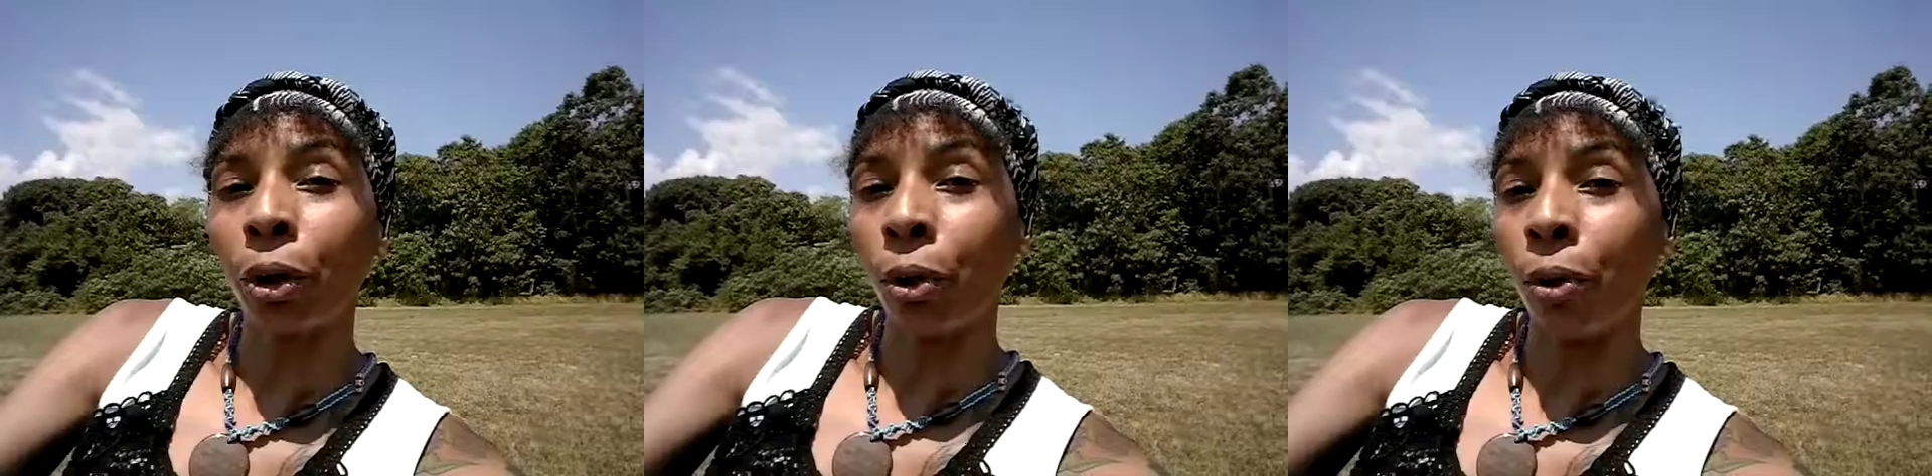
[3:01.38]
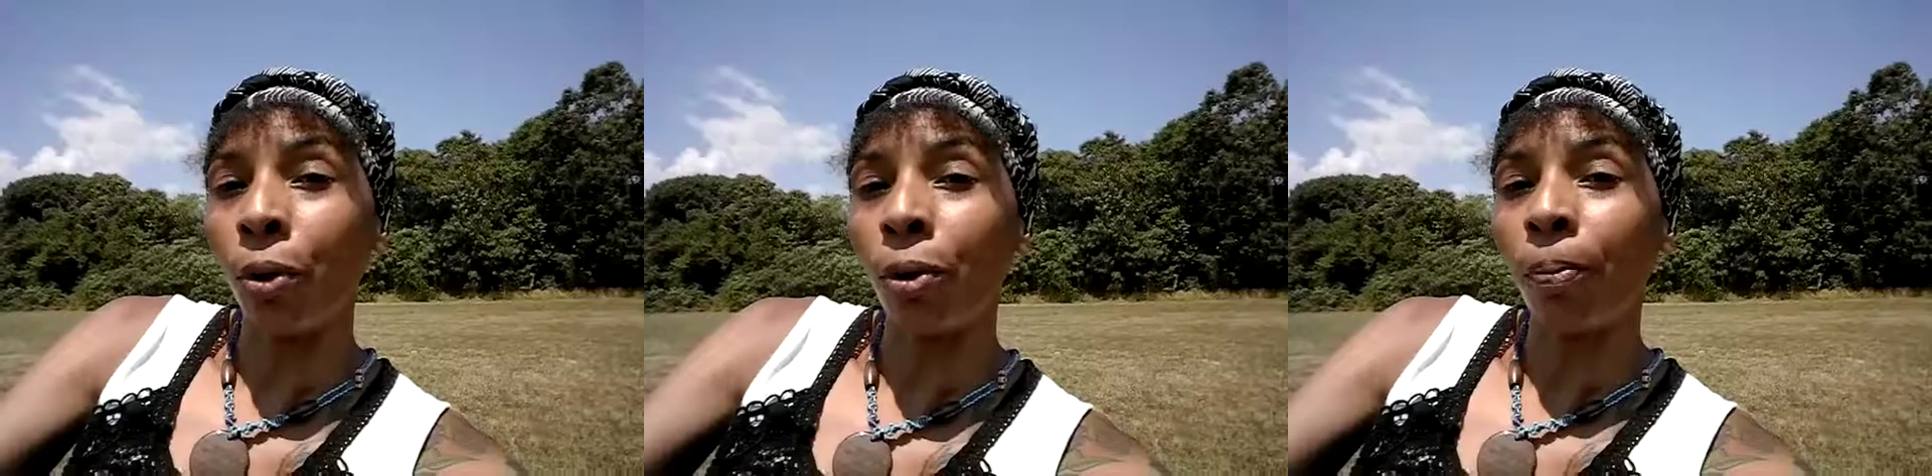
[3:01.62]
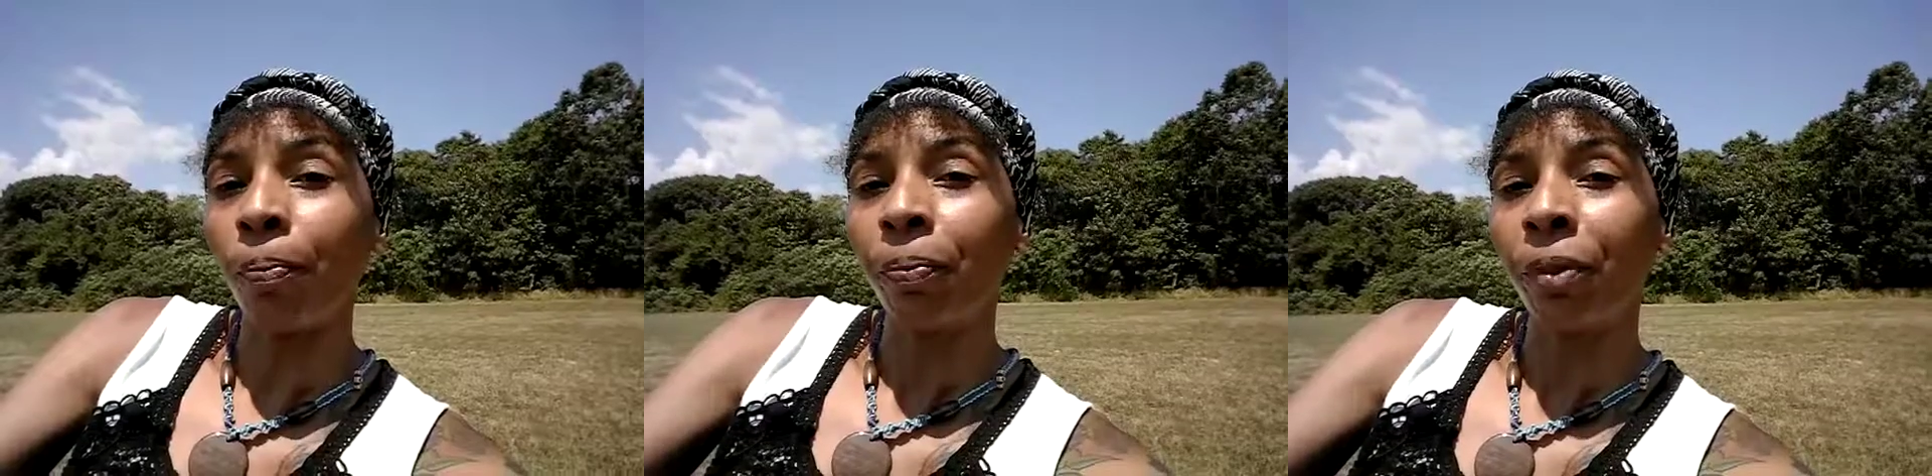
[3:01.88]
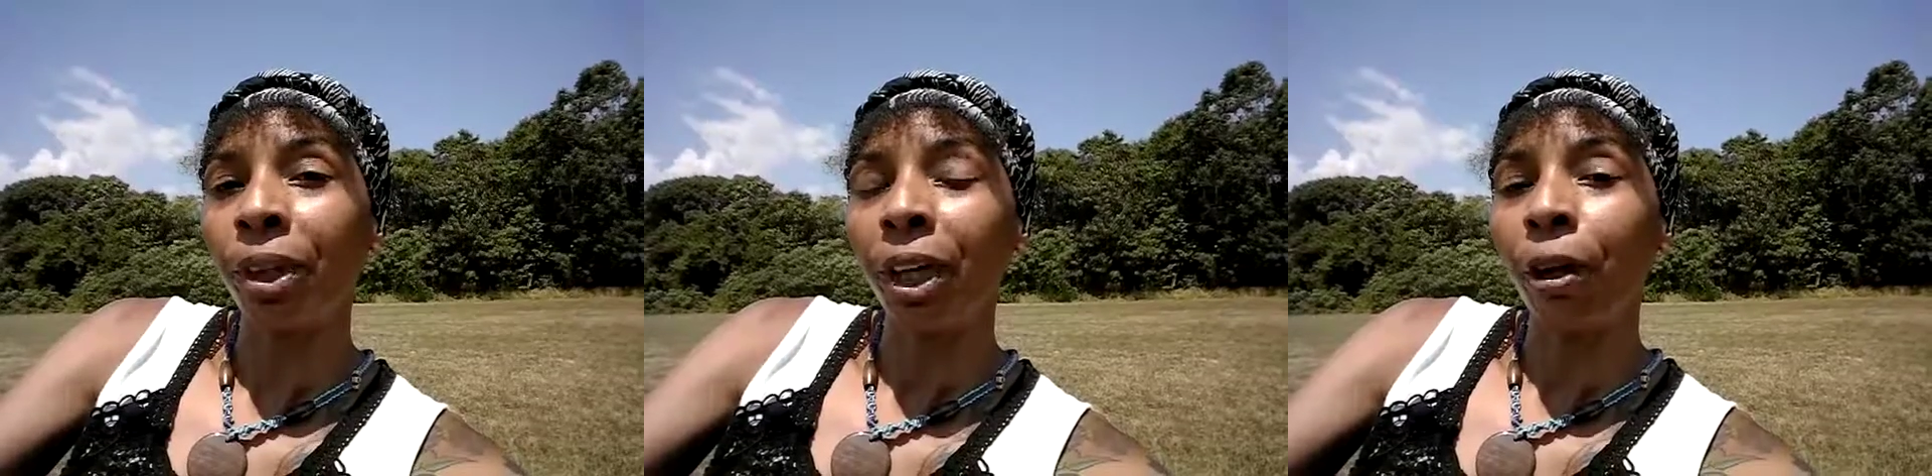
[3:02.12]
goal
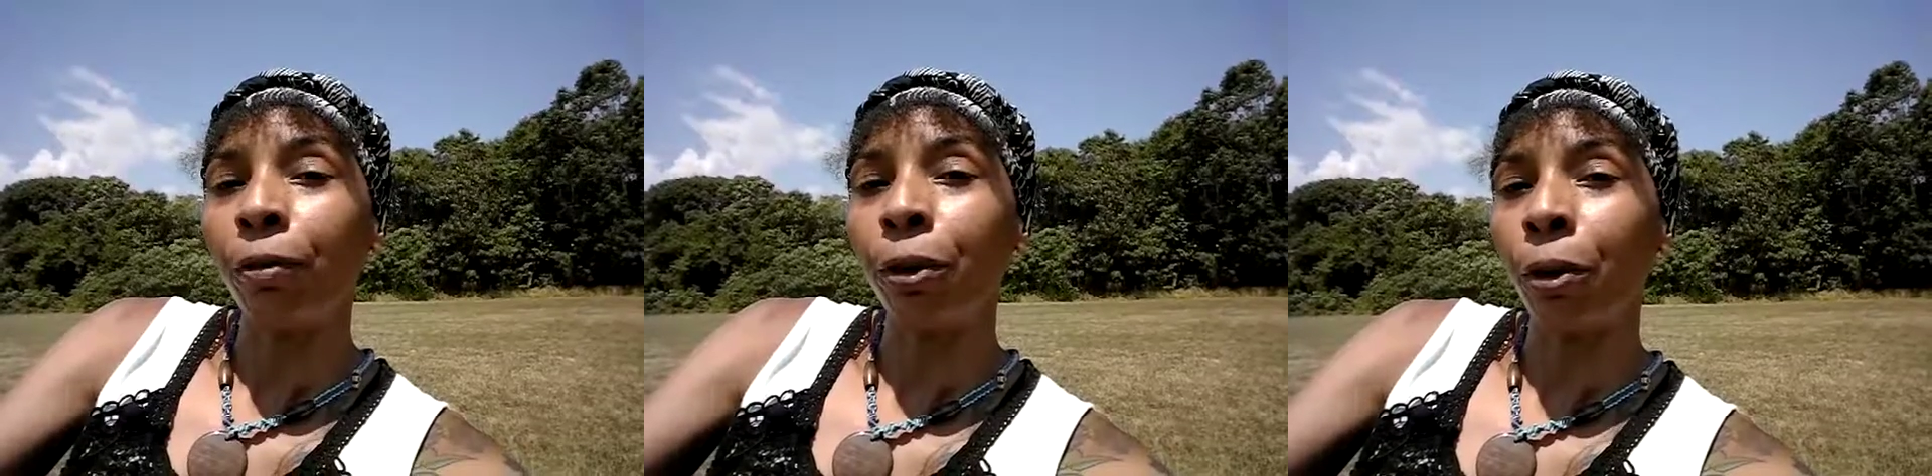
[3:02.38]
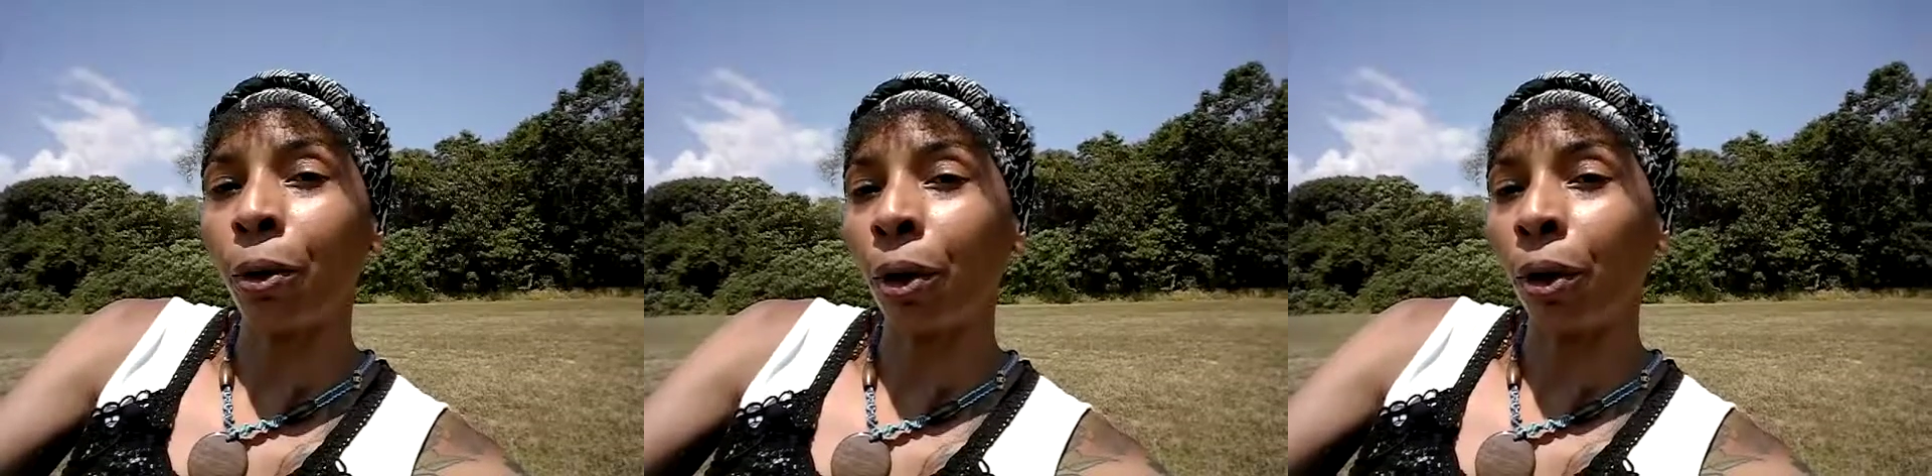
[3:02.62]
of your